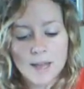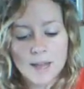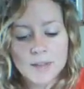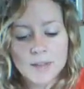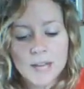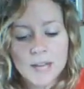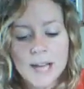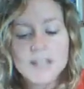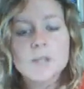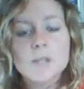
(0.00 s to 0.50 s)
And
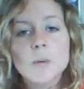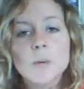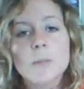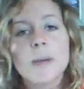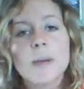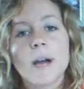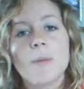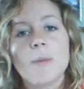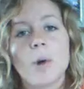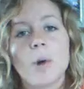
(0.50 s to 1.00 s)
then as we
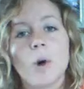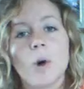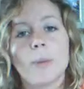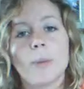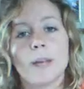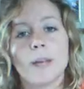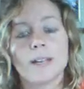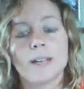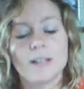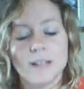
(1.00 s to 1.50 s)
become
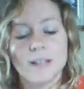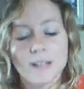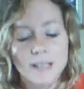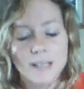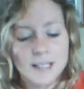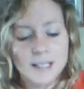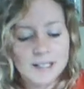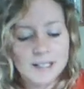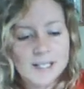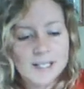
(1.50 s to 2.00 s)
open
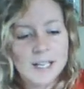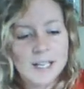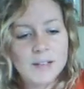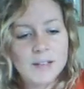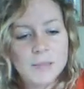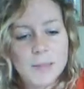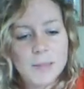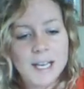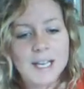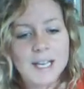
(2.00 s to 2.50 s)
Instead
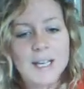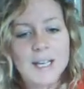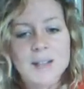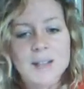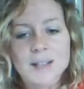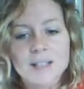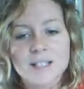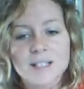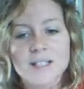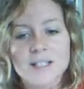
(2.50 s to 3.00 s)
of making
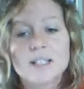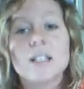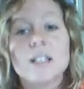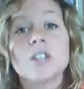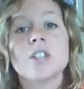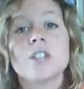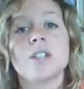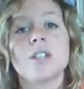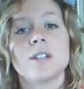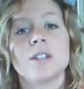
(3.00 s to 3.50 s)
the
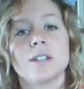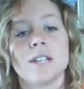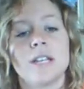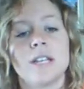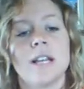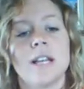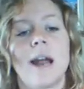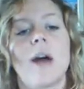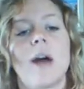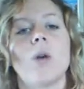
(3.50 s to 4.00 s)
decisions
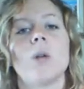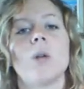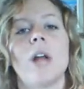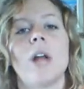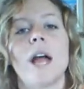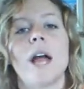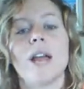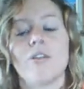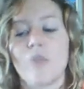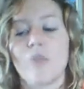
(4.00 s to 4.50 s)
in our
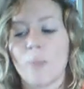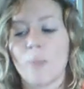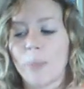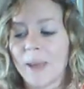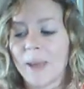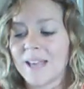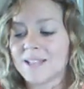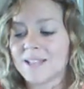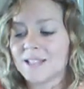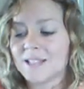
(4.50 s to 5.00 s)
life
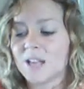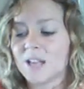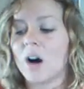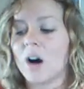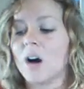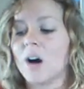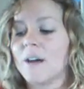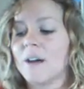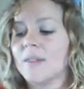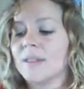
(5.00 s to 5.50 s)
based
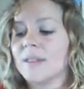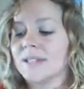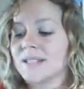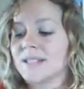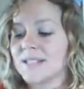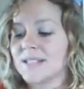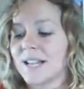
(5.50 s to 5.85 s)
on this